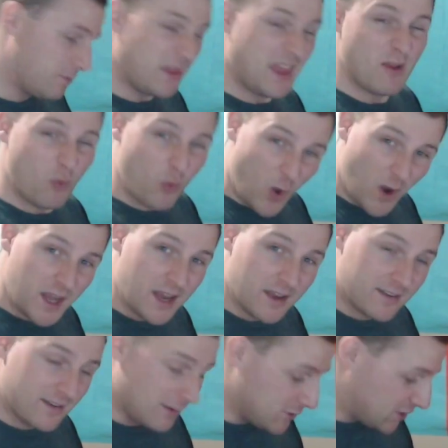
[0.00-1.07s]
But they won
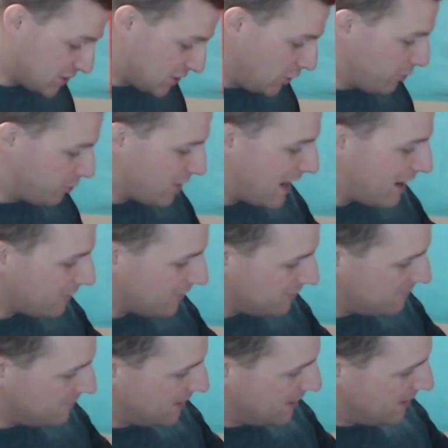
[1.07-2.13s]
it. I was so proud of
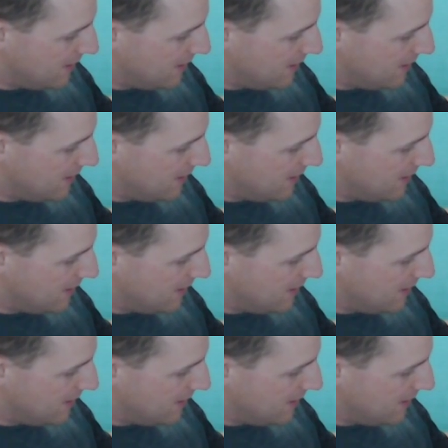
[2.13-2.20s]
them.